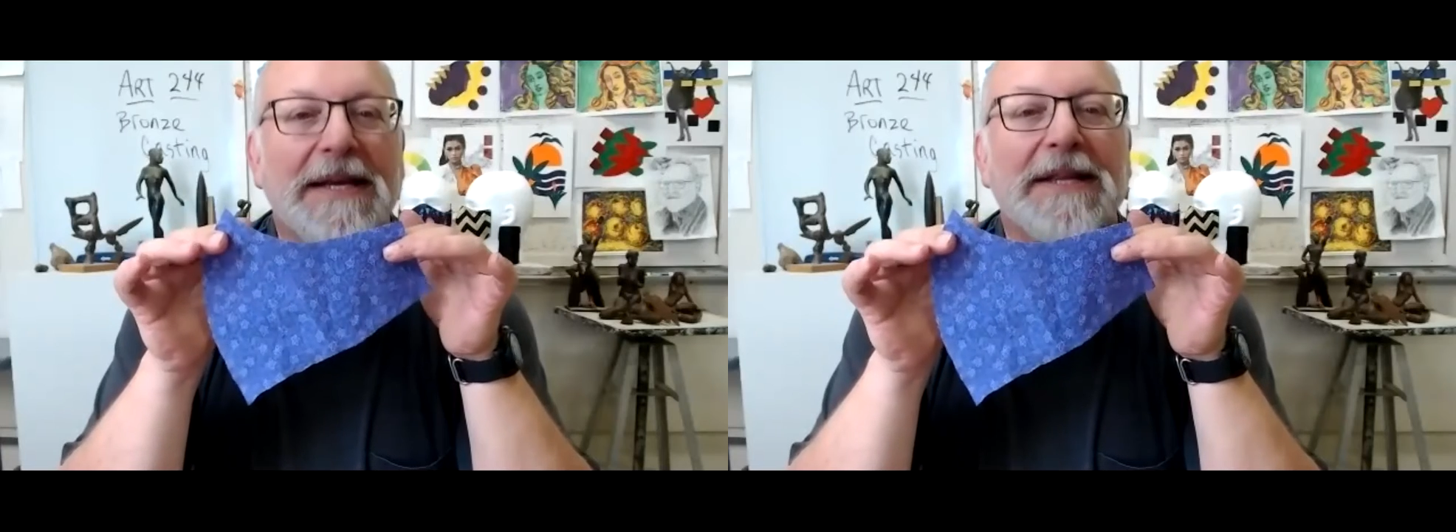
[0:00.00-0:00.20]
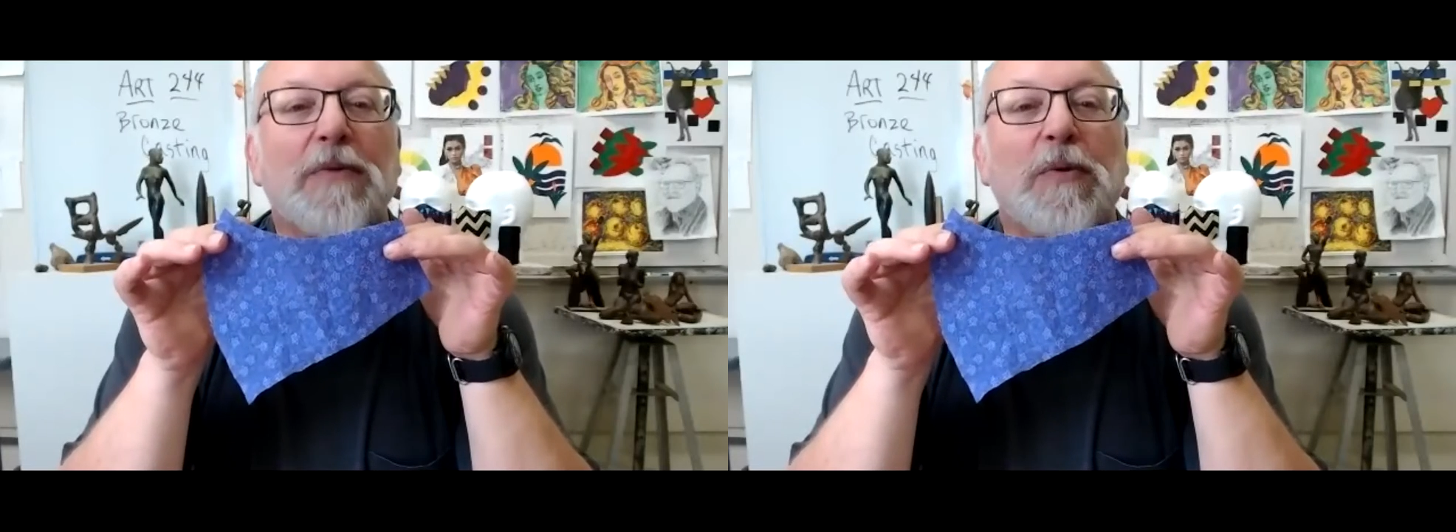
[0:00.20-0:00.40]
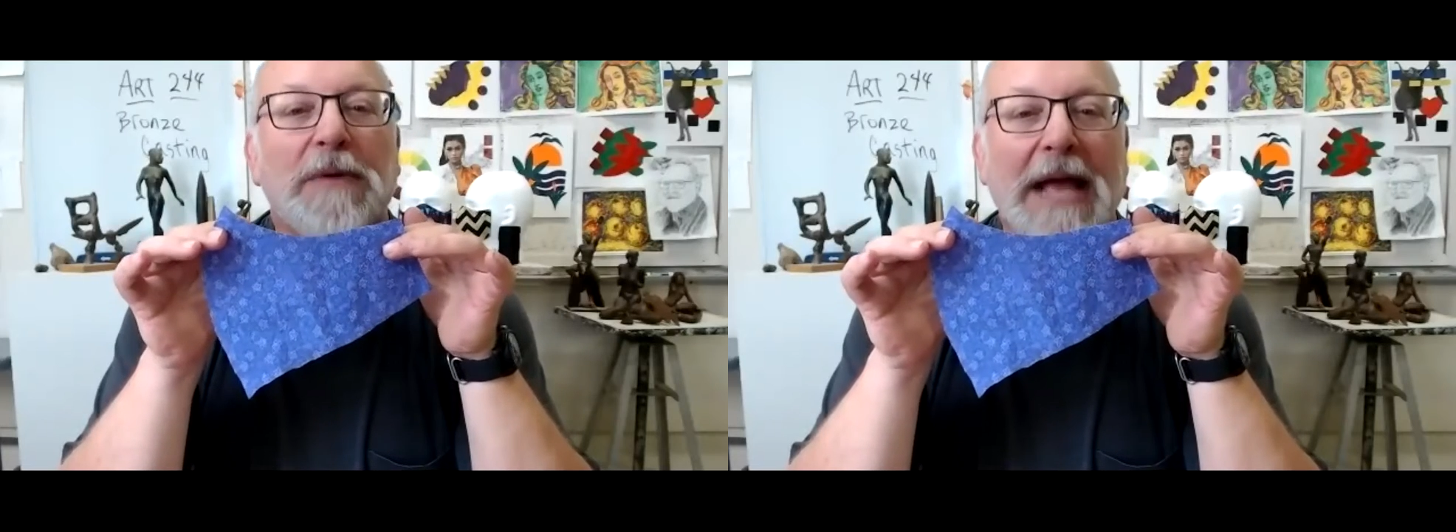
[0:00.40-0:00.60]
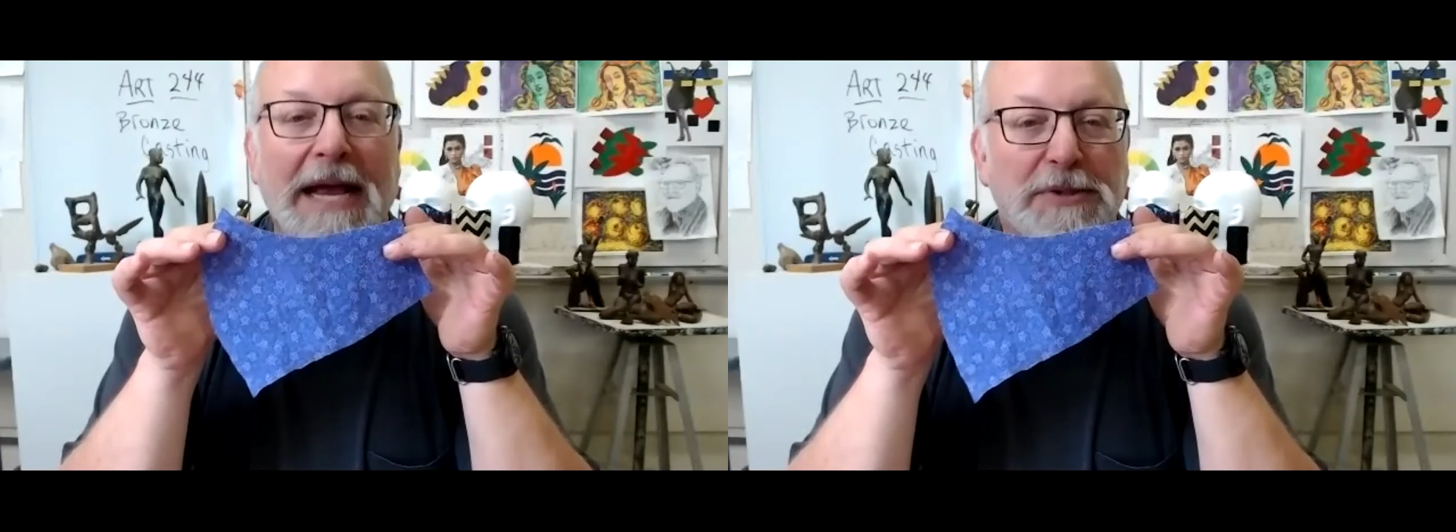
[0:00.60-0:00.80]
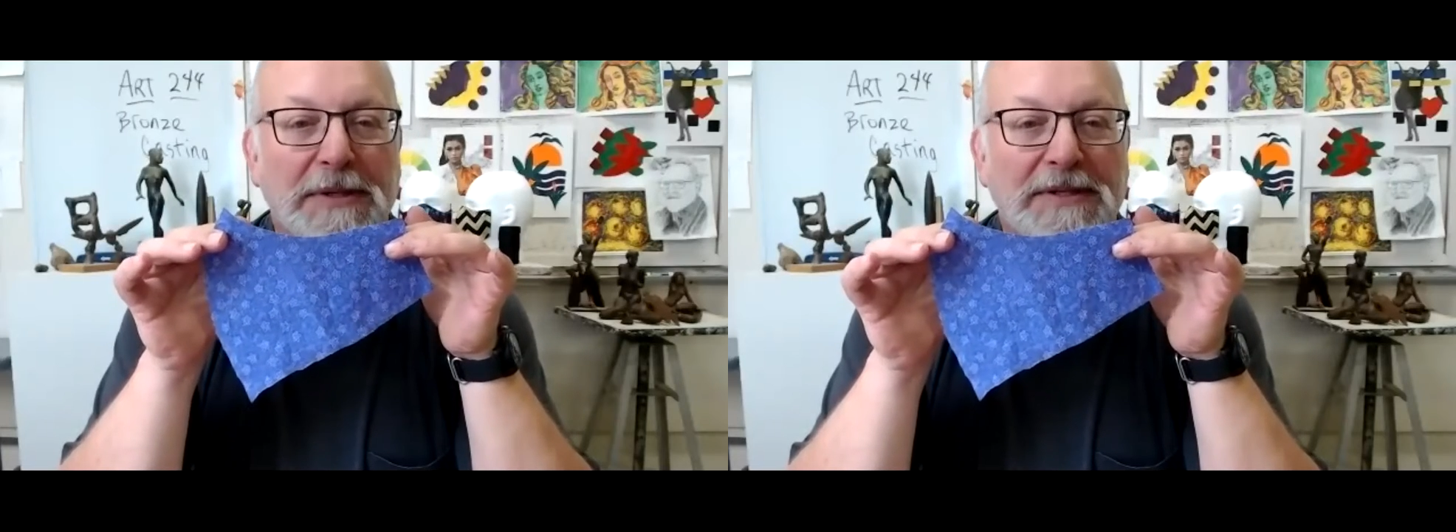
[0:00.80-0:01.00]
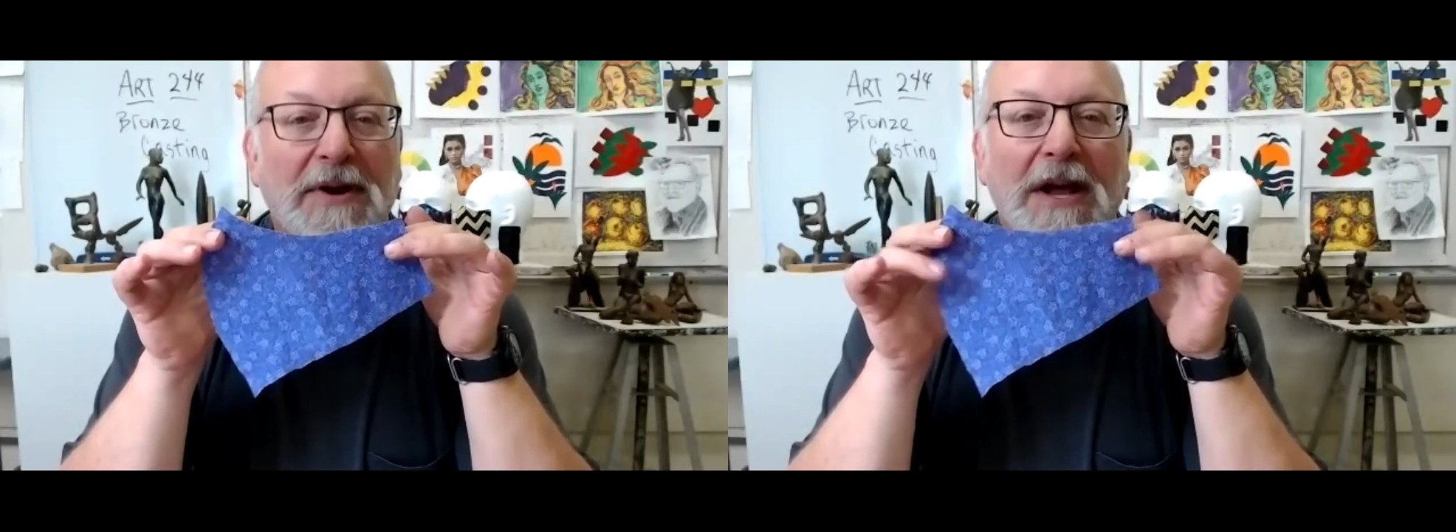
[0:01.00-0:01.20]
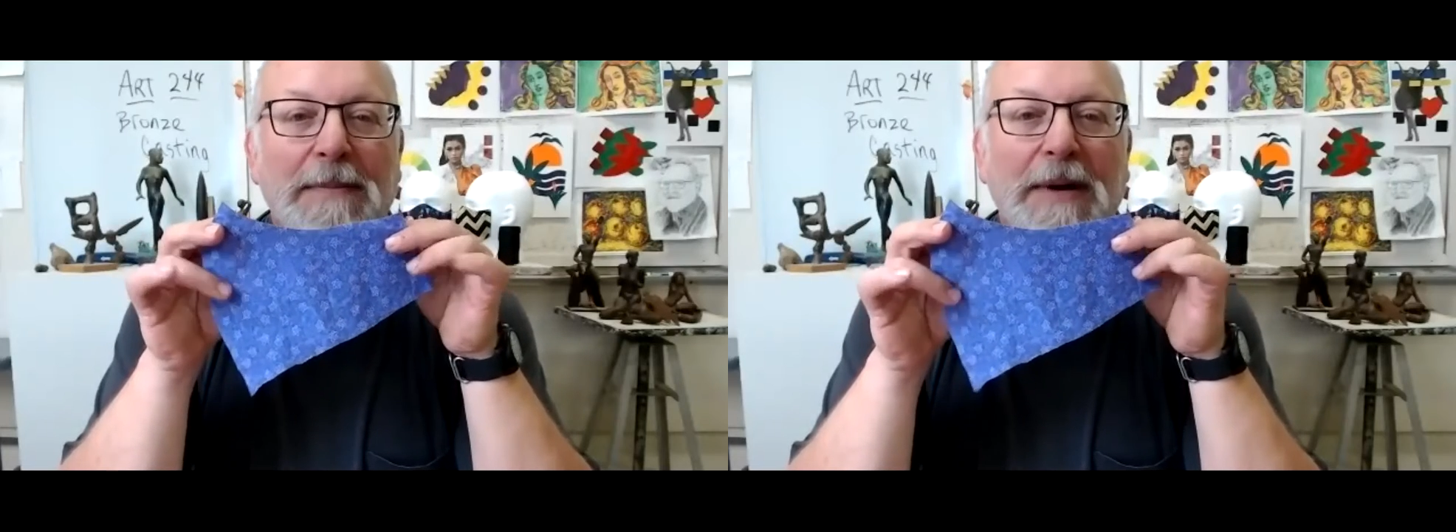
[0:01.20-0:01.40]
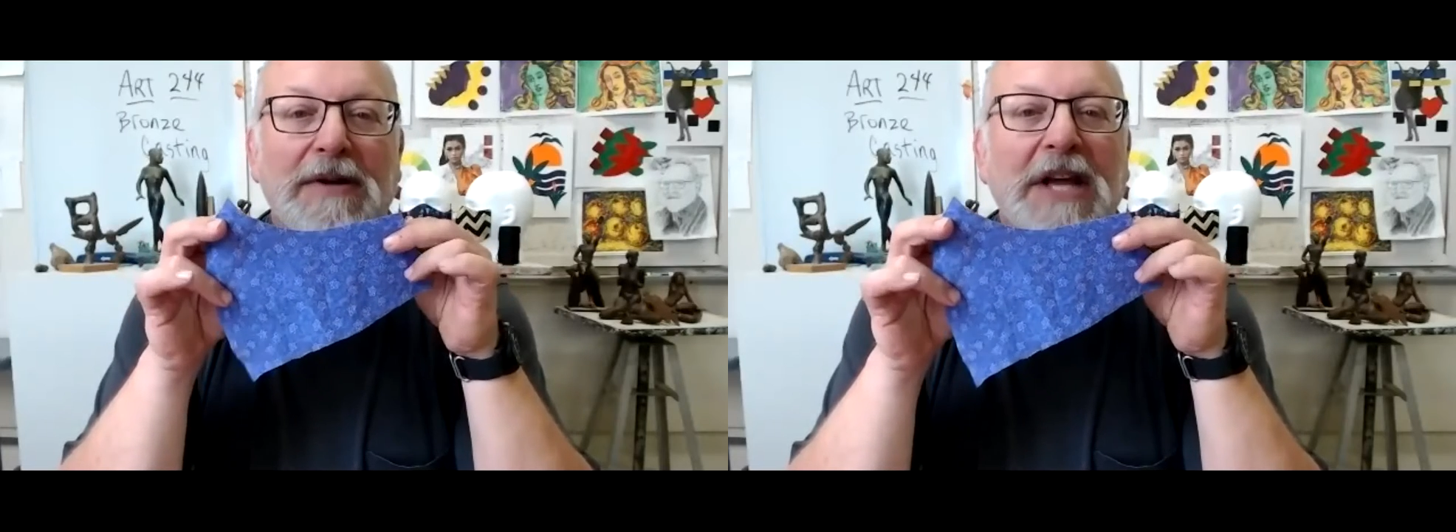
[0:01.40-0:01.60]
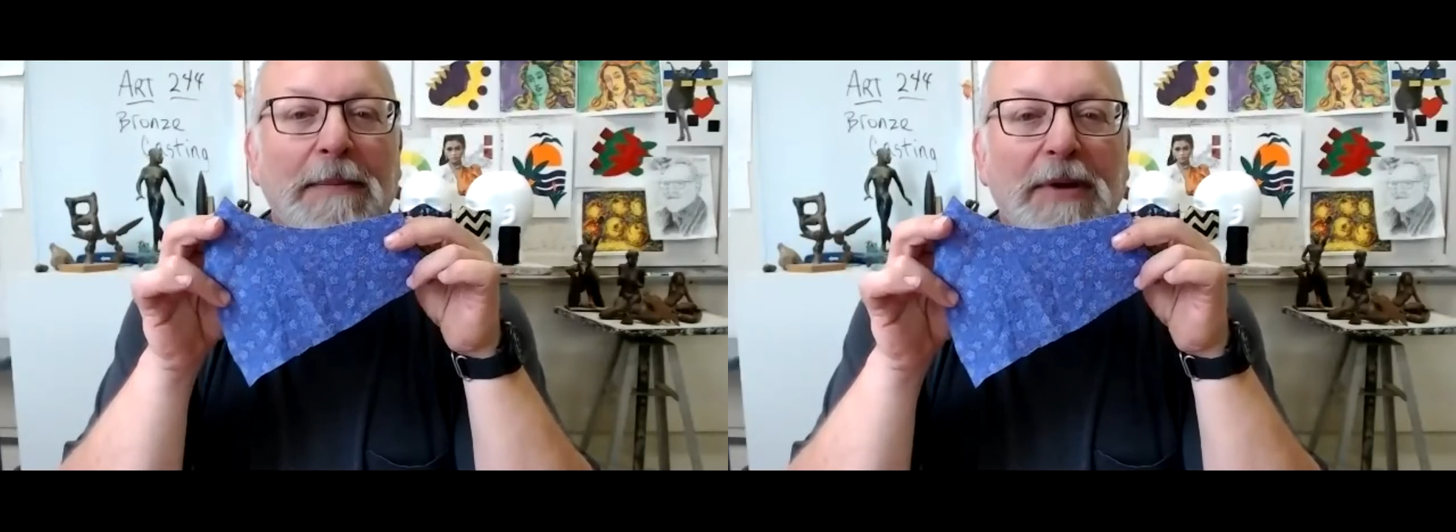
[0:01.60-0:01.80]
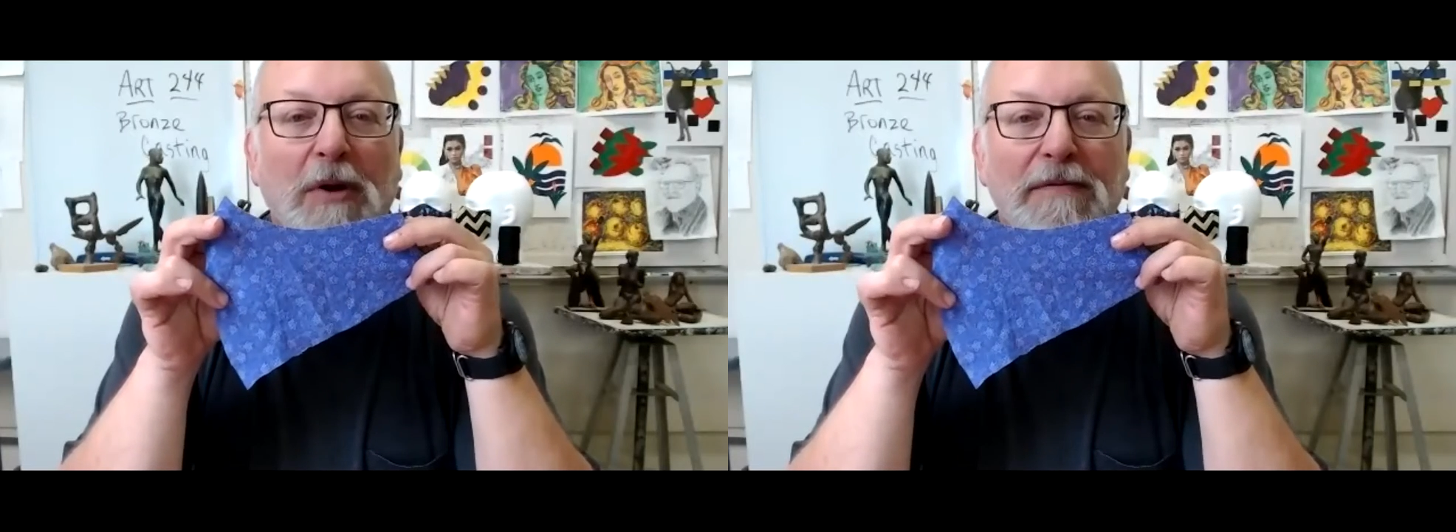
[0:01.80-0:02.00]
and then we'll actually talk about
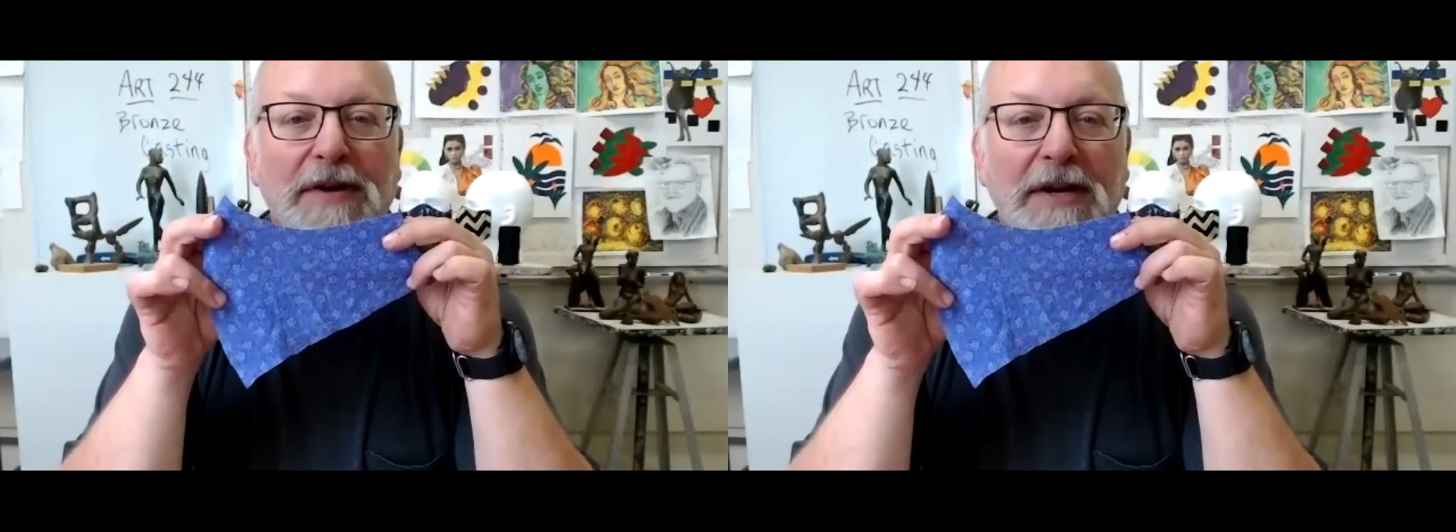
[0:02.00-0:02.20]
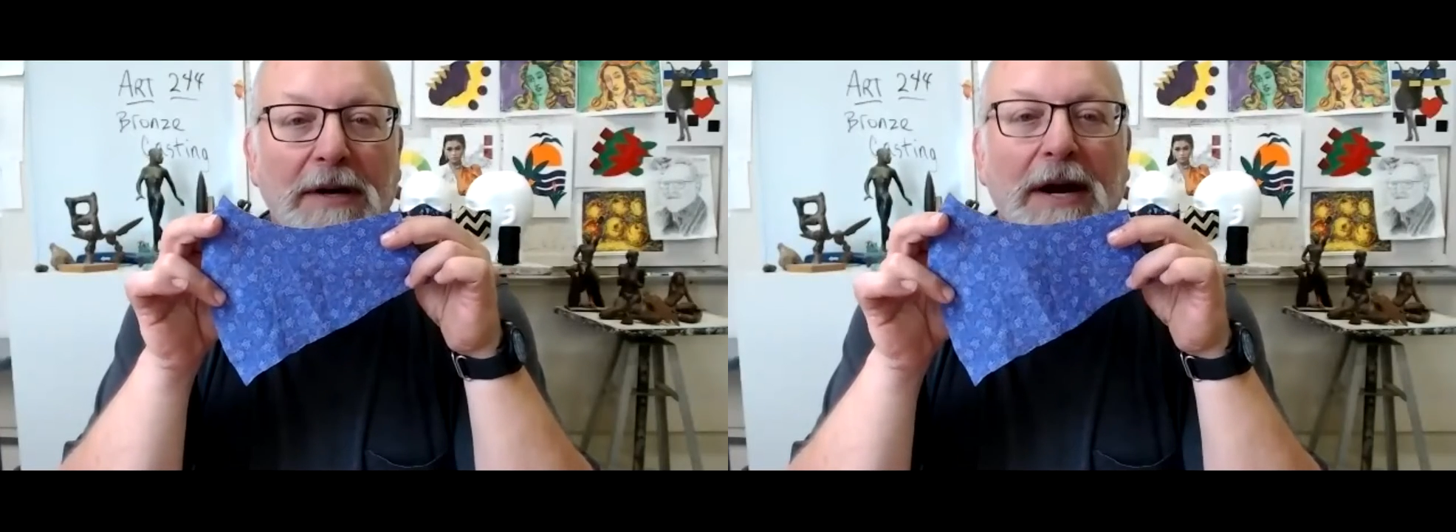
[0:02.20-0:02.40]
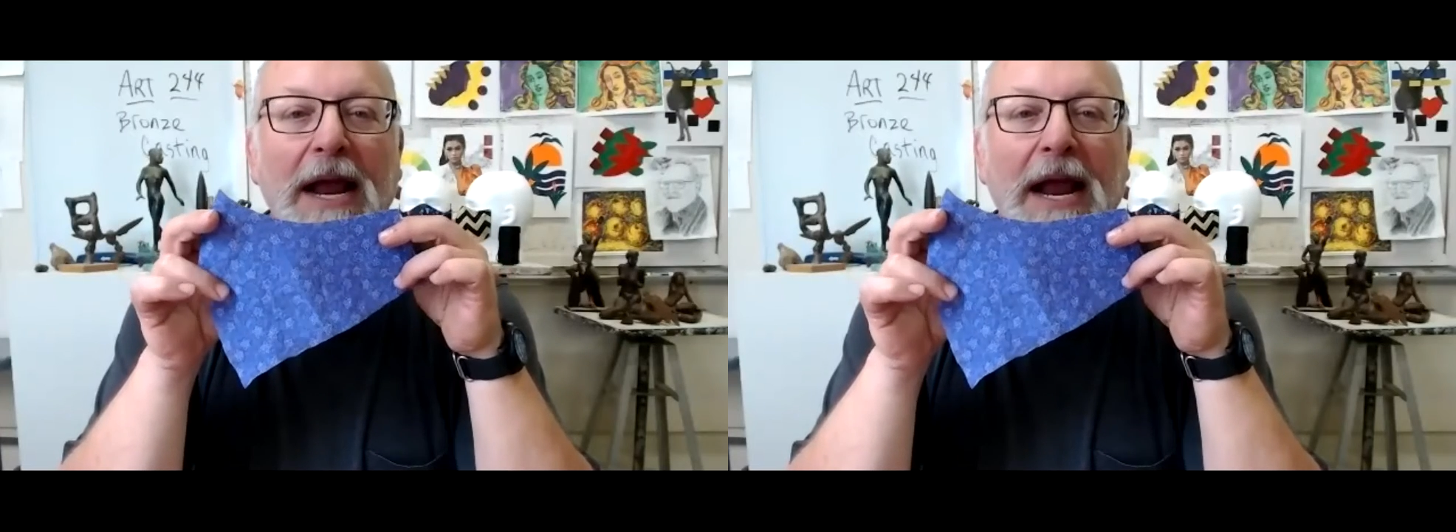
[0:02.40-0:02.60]
coming over here